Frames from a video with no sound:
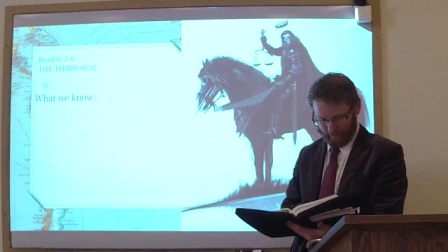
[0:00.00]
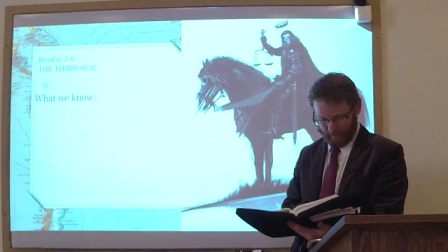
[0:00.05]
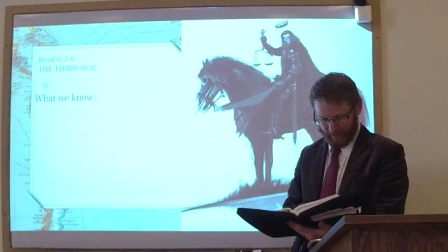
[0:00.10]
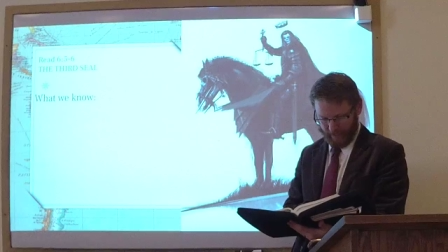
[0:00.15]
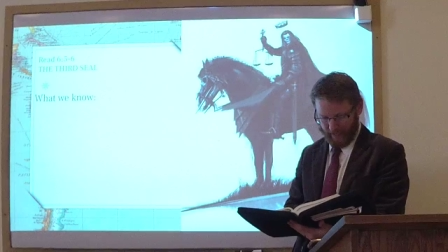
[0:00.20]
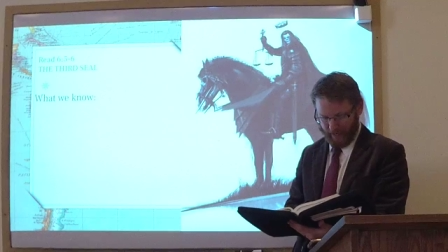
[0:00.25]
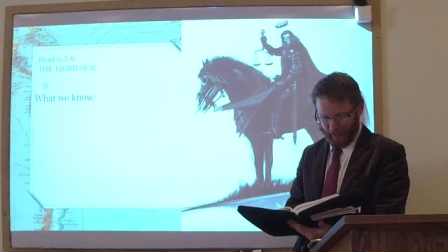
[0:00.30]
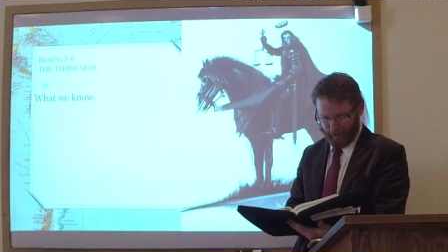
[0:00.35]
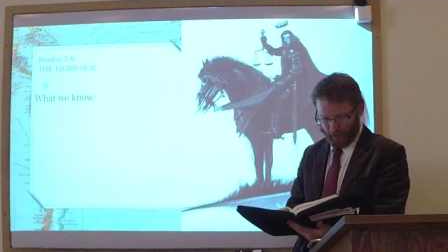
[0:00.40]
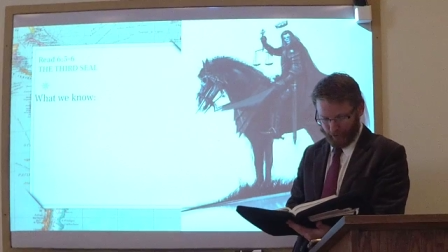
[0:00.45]

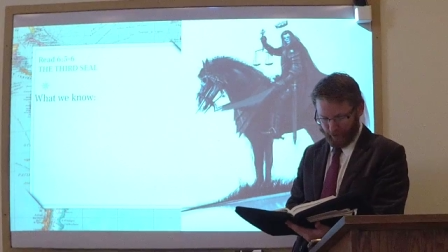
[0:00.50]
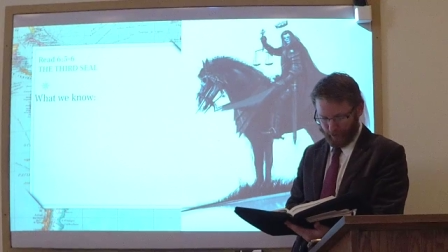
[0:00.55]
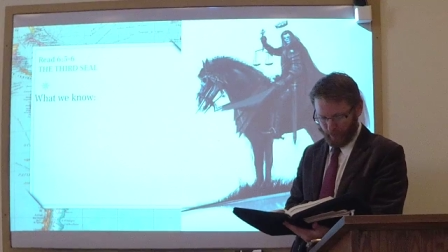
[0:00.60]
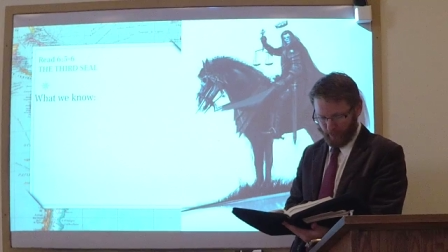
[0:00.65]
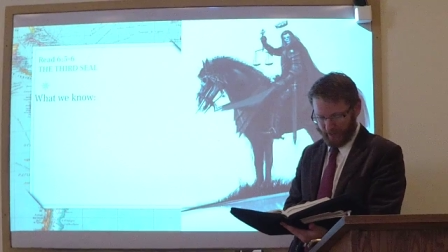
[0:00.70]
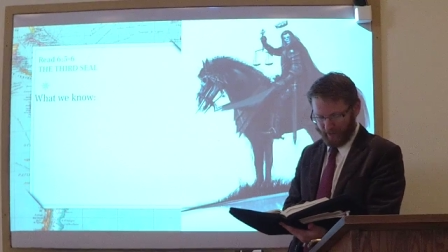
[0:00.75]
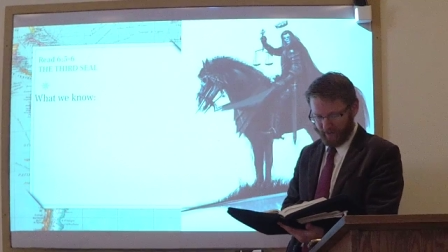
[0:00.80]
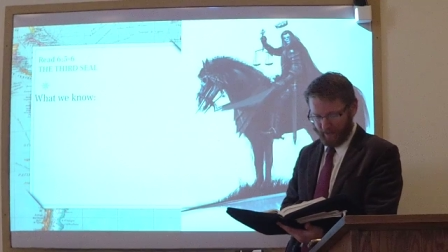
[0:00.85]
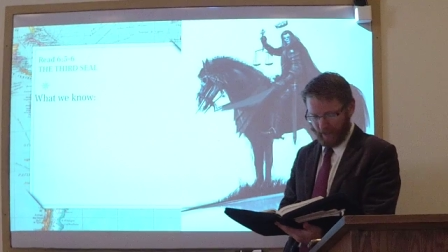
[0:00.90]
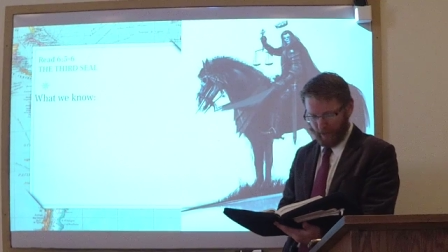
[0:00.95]
Then I heard
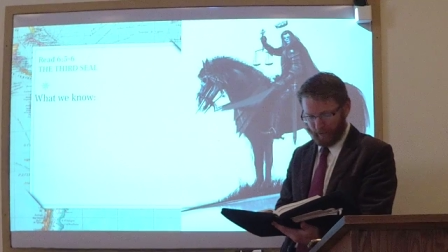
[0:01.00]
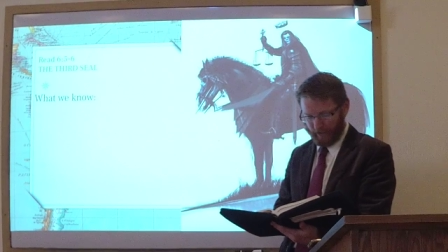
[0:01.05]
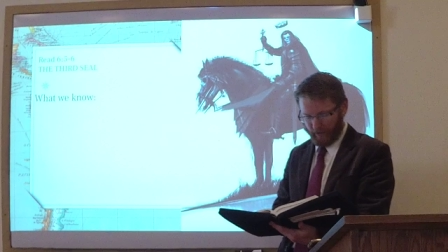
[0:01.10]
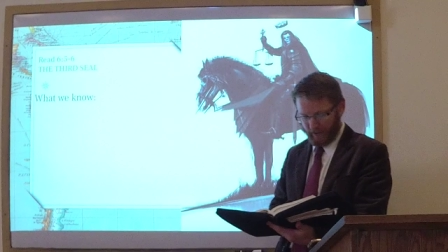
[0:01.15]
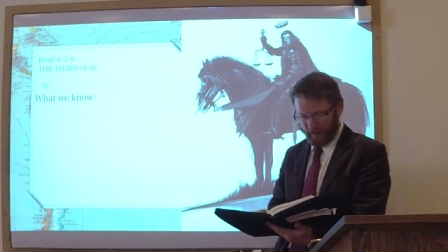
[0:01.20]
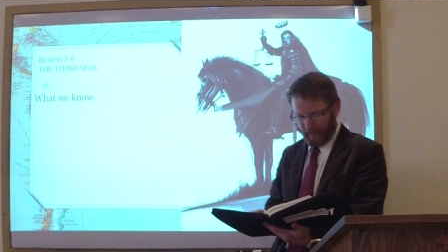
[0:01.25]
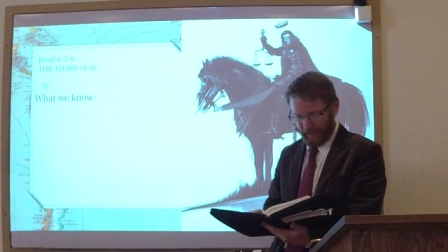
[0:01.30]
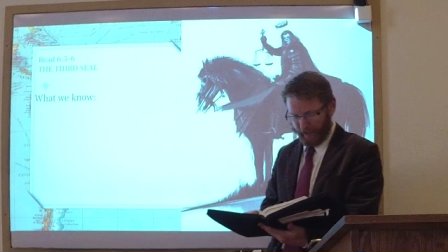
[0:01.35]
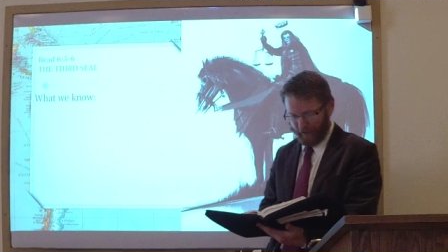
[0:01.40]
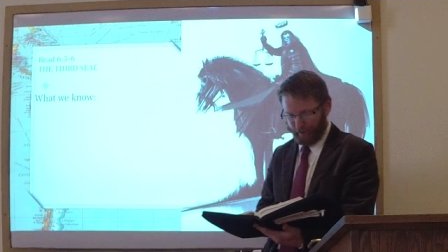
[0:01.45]
what
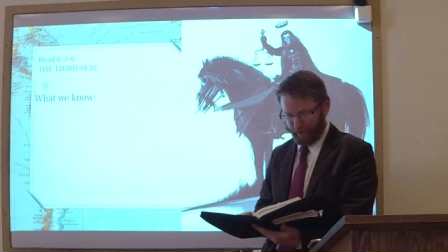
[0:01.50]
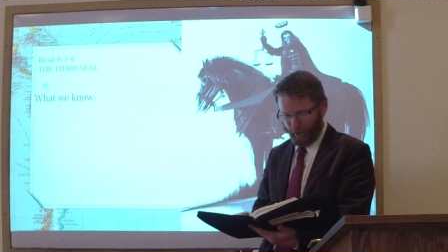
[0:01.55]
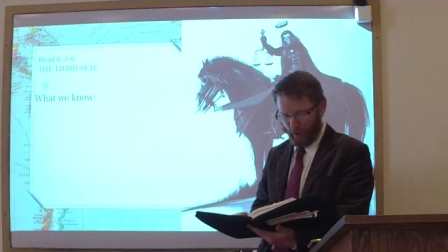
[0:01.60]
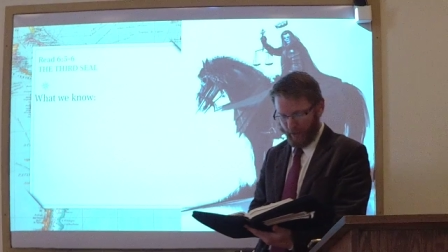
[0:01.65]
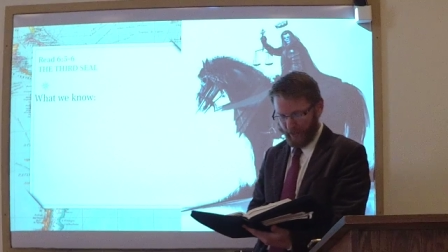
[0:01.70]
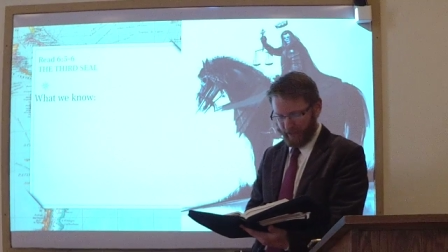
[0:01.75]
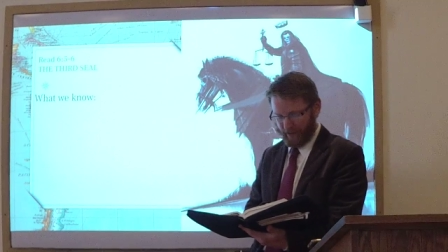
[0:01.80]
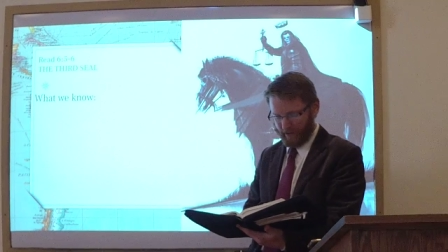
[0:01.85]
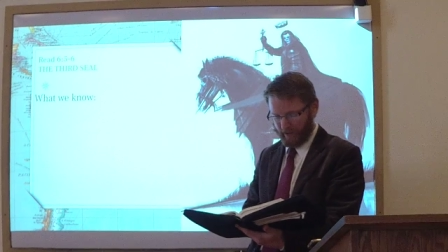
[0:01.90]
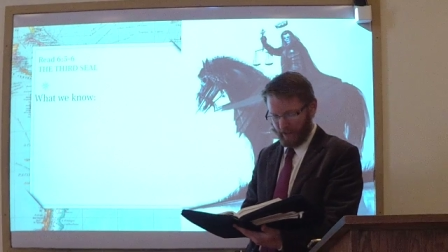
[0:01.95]
sounded like a
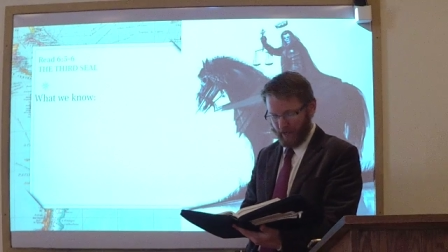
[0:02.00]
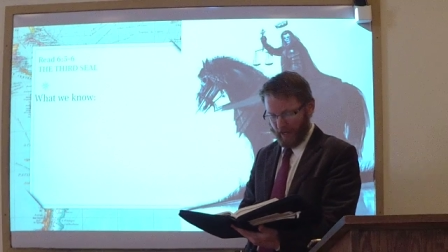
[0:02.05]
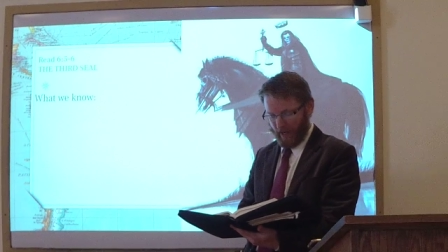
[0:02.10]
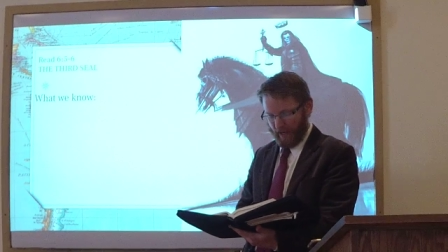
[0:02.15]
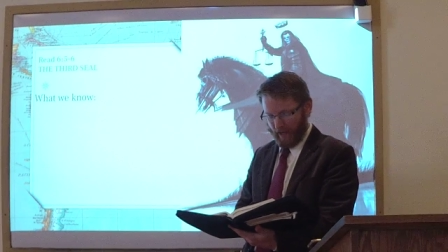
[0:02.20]
voice